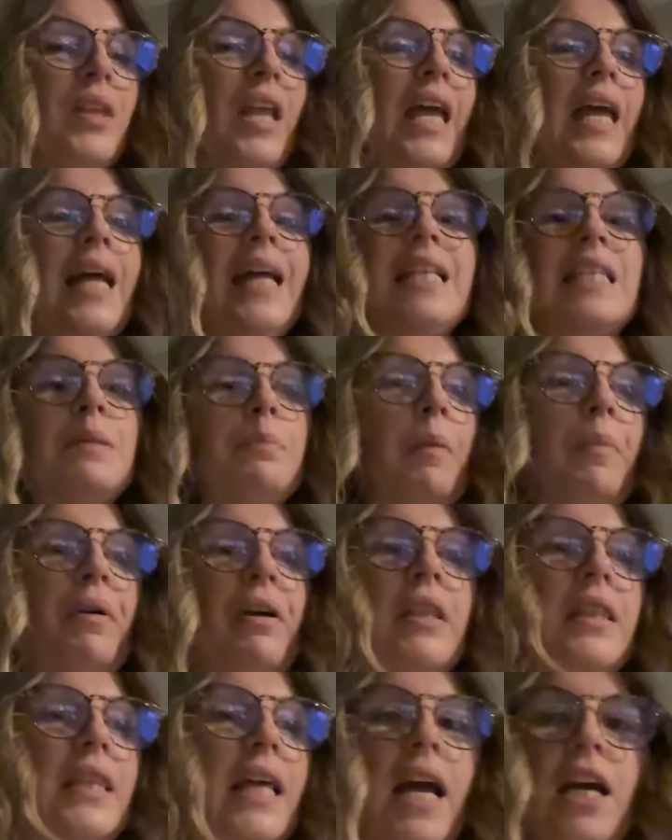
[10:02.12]
it's my
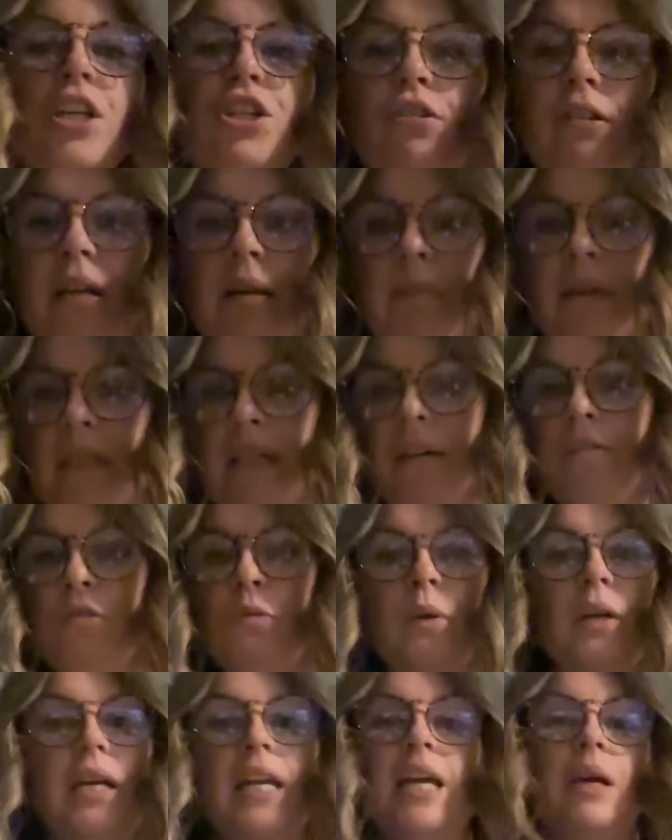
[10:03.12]
birthday. I treated myself to
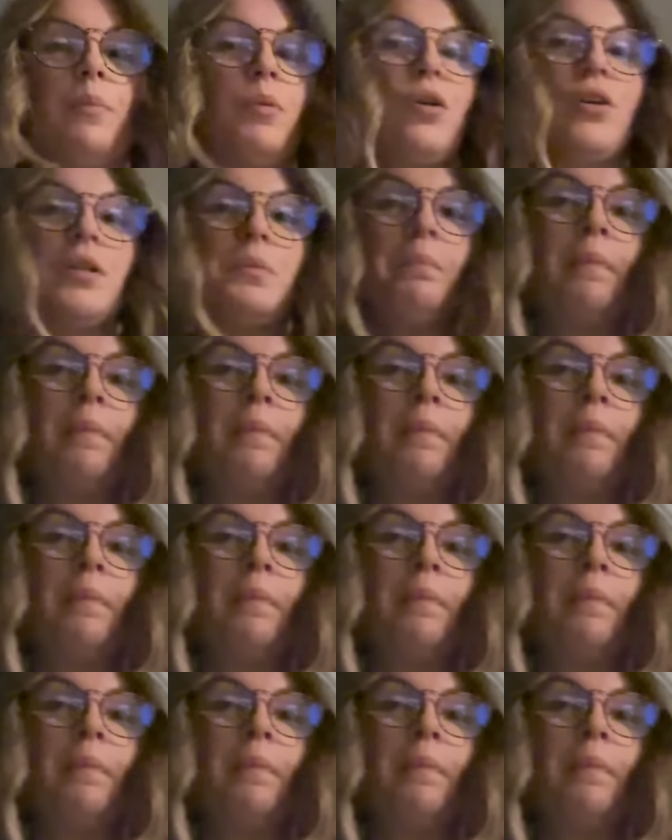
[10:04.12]
a keyboard and